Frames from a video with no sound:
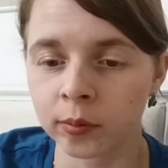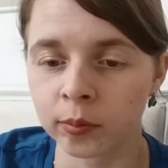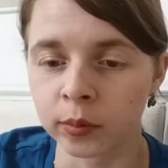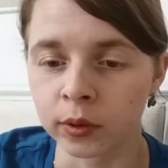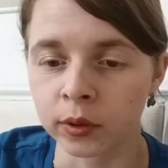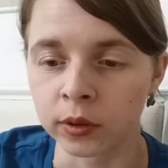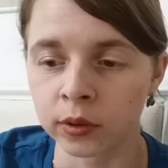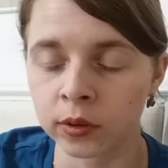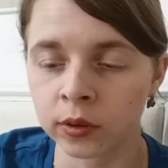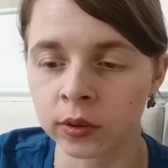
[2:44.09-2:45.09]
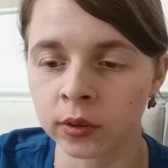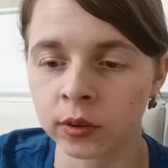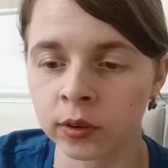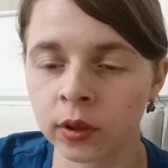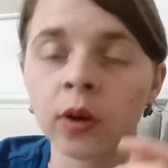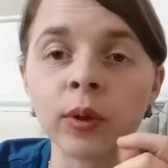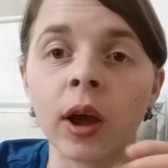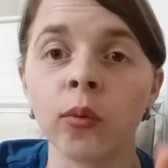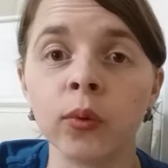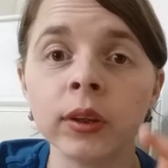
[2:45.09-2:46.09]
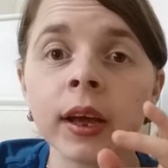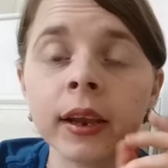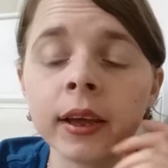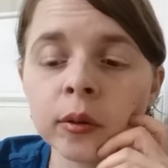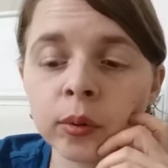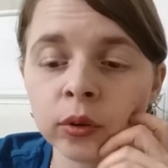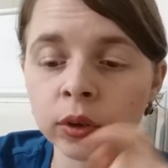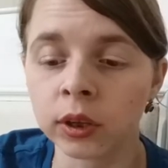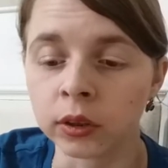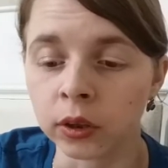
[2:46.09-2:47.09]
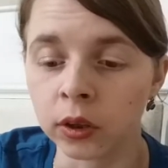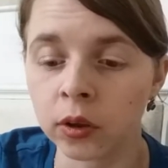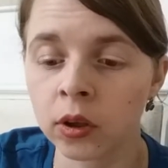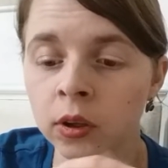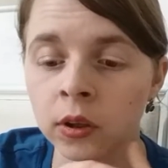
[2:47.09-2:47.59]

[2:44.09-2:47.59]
But oh yeah, what I like about the Kindle